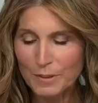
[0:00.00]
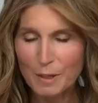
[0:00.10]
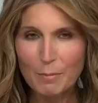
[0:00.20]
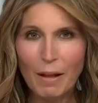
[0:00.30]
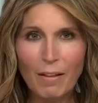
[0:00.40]

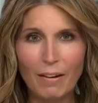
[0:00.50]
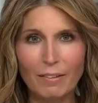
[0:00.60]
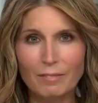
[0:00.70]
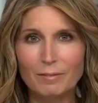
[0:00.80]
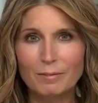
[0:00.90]
Tim
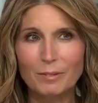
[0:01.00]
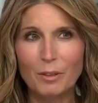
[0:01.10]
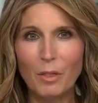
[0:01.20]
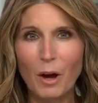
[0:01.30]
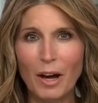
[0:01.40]
Miller,
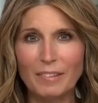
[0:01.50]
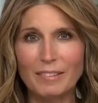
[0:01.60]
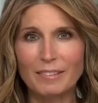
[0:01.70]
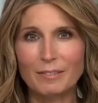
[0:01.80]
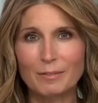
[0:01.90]
your thoughts?